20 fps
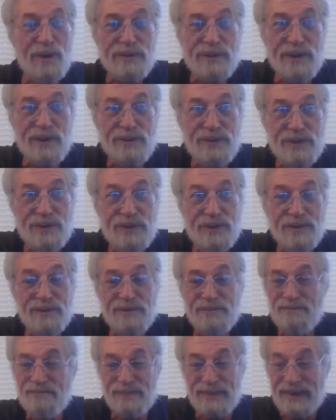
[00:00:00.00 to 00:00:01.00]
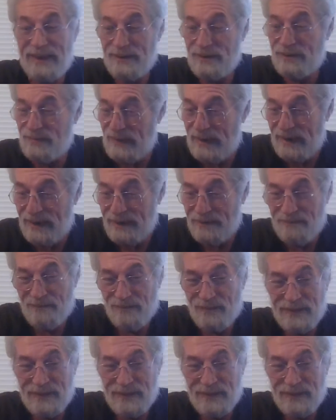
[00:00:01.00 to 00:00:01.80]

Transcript: dosages, that's fine.